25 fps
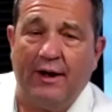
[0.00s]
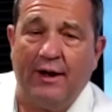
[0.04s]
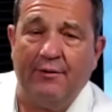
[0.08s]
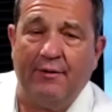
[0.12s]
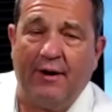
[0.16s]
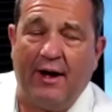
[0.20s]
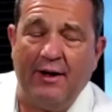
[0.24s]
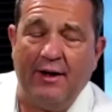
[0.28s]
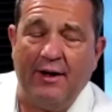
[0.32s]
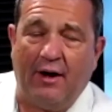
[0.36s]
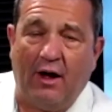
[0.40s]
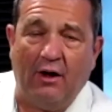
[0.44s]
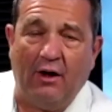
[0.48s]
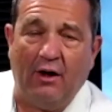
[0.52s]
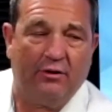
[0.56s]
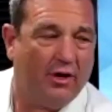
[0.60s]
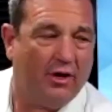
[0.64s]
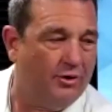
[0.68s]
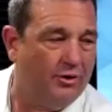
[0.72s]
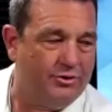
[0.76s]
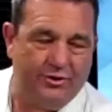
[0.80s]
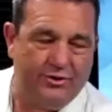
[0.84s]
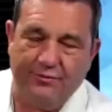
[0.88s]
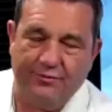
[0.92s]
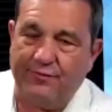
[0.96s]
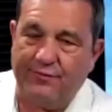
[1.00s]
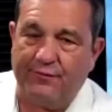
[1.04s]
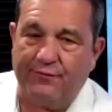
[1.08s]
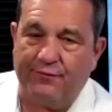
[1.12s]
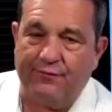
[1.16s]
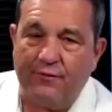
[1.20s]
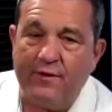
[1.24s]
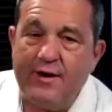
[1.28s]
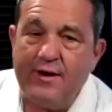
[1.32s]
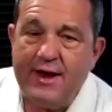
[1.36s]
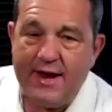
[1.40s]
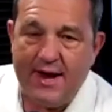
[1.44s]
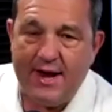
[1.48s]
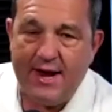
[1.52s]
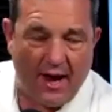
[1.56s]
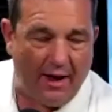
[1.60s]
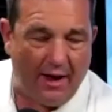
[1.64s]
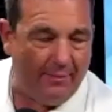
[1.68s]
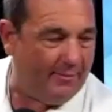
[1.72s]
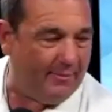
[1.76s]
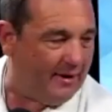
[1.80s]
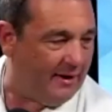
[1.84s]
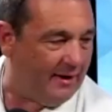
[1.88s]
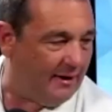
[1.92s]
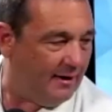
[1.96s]
I'll coach you for free. I
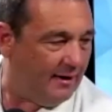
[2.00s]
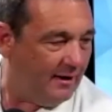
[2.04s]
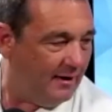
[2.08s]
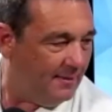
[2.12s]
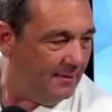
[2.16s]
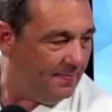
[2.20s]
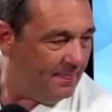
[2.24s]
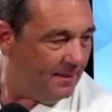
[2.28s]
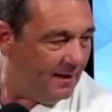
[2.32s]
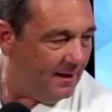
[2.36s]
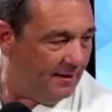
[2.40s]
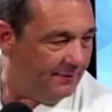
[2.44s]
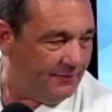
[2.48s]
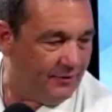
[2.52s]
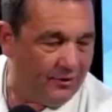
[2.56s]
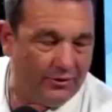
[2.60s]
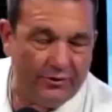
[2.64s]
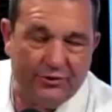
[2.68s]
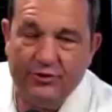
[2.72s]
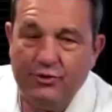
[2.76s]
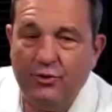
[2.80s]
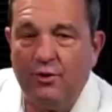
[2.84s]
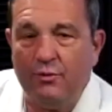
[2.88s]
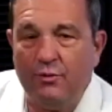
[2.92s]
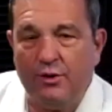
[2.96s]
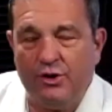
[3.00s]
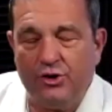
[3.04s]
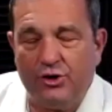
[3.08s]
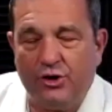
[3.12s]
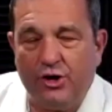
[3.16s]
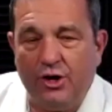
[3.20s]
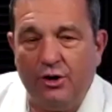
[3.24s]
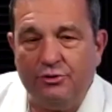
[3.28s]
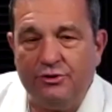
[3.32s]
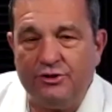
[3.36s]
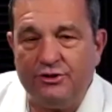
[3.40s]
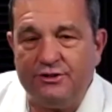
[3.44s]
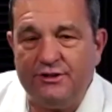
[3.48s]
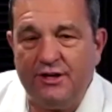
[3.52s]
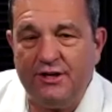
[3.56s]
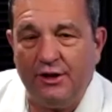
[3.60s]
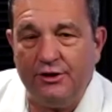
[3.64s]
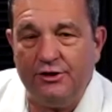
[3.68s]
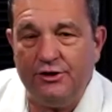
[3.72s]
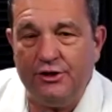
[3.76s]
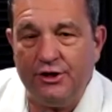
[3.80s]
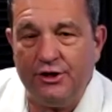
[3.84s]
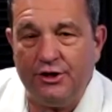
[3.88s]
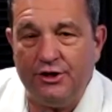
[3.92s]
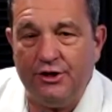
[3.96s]
mean, If you're doing what your coach is telling you
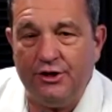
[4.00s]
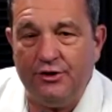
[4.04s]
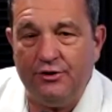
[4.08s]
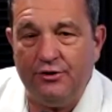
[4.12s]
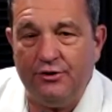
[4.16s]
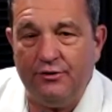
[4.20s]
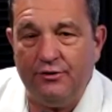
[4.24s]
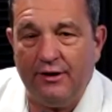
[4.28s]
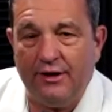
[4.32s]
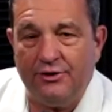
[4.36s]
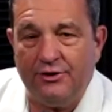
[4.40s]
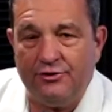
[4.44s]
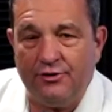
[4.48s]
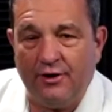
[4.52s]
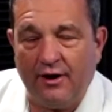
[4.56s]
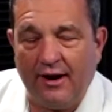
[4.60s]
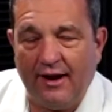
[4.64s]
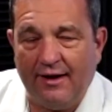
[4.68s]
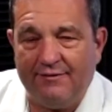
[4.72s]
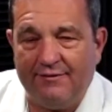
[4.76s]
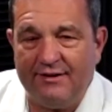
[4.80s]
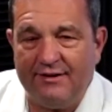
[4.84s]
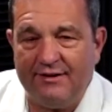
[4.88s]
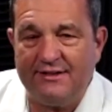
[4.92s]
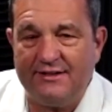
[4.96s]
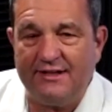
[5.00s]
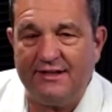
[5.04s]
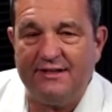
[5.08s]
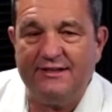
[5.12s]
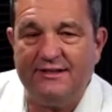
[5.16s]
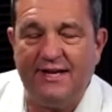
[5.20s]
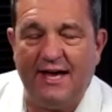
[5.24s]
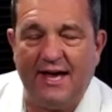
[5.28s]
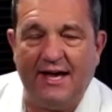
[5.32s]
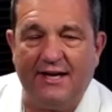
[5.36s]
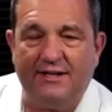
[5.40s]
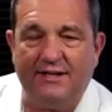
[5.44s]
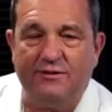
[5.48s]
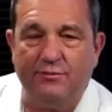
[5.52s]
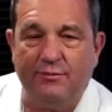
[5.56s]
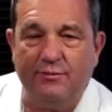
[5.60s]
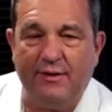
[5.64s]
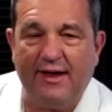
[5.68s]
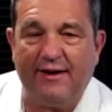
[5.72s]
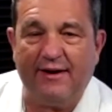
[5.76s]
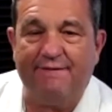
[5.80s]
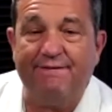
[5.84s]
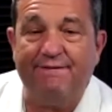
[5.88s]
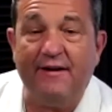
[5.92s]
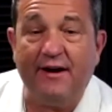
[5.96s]
to do and you're not having success, then we got to
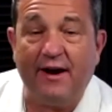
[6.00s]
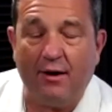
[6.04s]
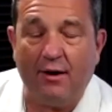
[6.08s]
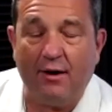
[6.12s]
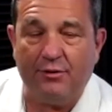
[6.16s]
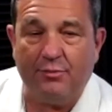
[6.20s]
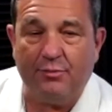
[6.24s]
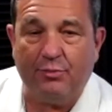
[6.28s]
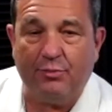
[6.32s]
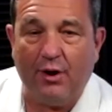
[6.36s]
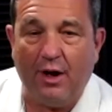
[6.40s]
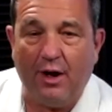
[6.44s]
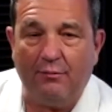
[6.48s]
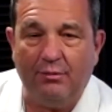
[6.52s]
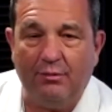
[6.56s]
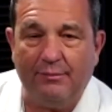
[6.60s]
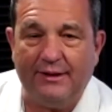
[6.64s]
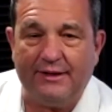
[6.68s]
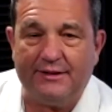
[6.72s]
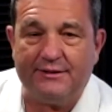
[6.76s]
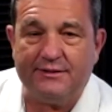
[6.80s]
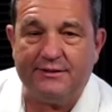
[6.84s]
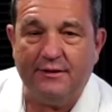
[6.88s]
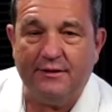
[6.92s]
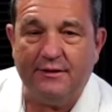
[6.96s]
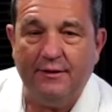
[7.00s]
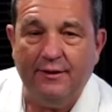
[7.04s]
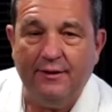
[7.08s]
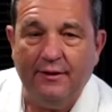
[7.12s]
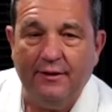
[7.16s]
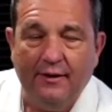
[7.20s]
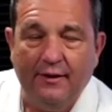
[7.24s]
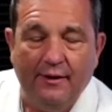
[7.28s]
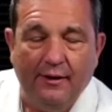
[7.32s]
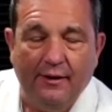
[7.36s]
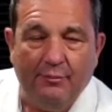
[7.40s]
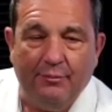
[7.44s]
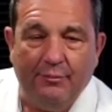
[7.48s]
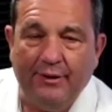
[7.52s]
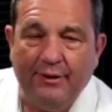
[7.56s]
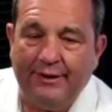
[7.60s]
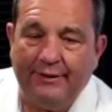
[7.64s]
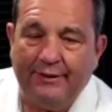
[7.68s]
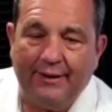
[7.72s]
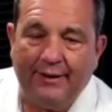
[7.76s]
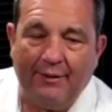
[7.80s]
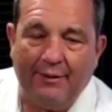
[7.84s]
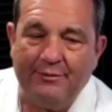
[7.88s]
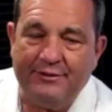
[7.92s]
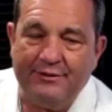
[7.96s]
figure out what the problem is. But I
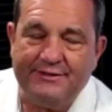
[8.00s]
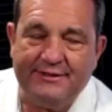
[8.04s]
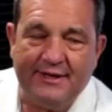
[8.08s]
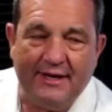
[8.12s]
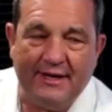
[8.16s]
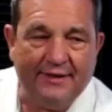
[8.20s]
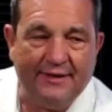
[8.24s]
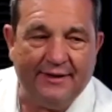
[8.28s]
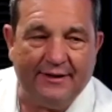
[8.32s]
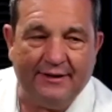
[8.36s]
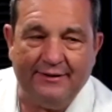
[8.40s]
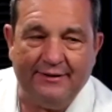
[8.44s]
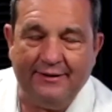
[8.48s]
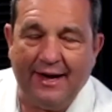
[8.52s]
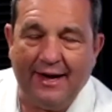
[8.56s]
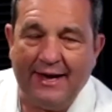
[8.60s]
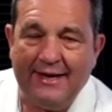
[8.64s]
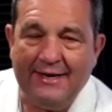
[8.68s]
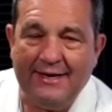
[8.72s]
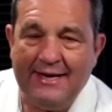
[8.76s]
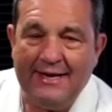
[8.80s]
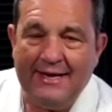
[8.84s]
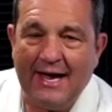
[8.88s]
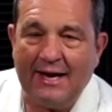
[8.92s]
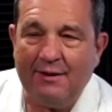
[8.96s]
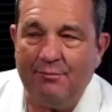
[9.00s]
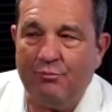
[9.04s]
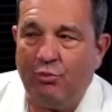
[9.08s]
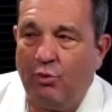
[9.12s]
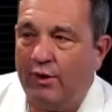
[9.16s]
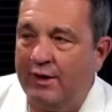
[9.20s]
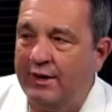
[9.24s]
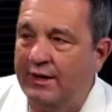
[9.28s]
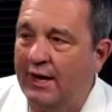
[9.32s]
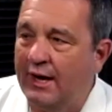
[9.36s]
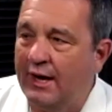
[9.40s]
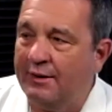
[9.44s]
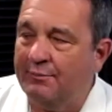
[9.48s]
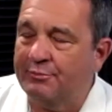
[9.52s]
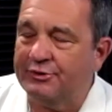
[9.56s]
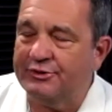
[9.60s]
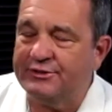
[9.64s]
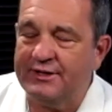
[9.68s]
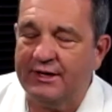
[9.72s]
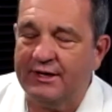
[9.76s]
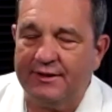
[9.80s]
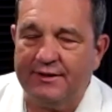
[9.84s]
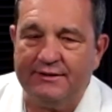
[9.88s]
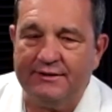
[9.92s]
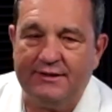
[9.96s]
would say that 99.9% of
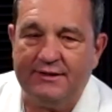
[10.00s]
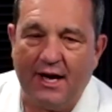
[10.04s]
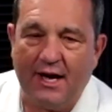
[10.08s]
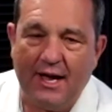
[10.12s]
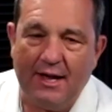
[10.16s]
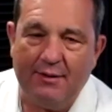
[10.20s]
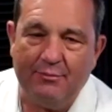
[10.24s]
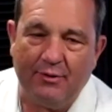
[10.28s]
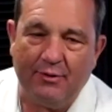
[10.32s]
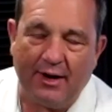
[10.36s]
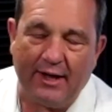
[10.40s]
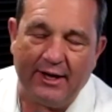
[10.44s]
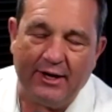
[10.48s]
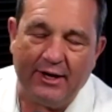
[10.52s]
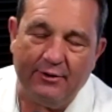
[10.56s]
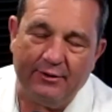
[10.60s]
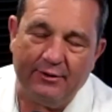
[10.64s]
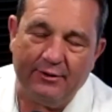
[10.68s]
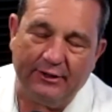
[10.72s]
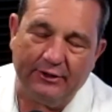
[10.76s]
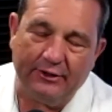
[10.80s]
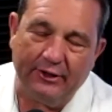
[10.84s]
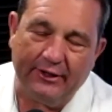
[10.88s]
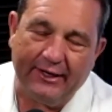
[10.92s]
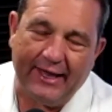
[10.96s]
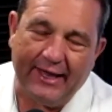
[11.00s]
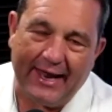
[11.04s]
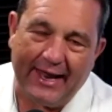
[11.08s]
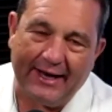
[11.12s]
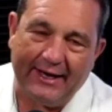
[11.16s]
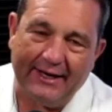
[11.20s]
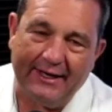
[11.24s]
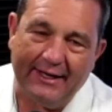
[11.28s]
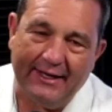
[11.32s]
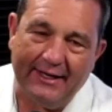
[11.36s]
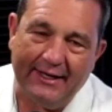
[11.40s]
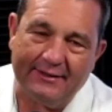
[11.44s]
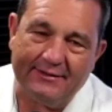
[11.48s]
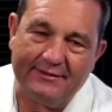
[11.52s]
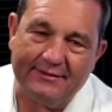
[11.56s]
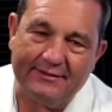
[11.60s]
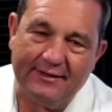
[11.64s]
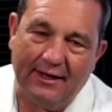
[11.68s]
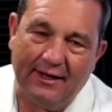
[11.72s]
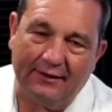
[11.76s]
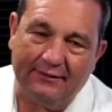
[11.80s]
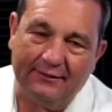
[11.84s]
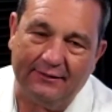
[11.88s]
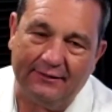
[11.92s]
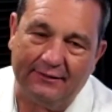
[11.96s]
the time when I go in and look at it, it's
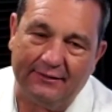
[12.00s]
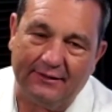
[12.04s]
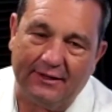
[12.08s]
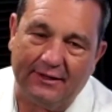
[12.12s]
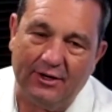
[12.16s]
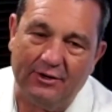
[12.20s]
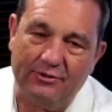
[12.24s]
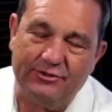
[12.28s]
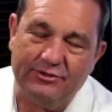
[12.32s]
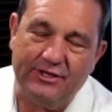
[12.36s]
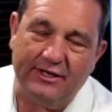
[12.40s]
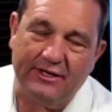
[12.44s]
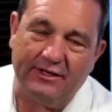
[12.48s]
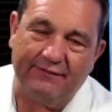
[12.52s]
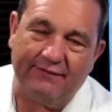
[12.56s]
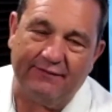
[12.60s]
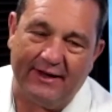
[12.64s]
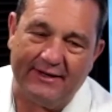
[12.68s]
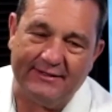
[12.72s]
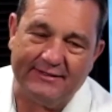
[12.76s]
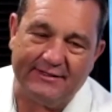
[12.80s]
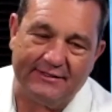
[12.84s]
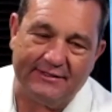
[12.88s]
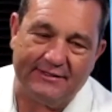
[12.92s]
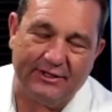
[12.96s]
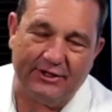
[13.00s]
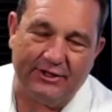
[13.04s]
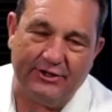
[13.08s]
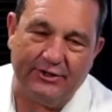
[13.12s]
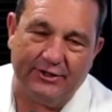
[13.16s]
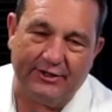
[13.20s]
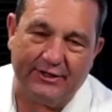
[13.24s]
not that the coaching advice isn't good.